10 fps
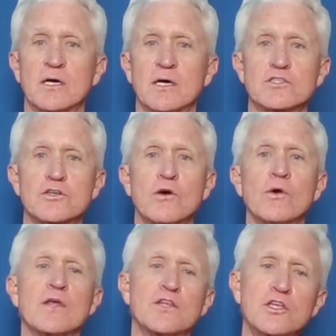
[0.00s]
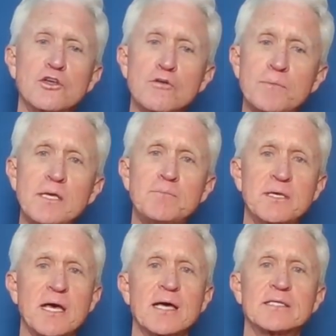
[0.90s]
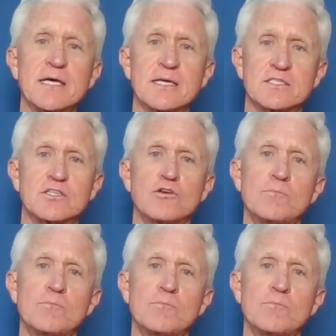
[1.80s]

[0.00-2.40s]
Uh, so the UPPA test,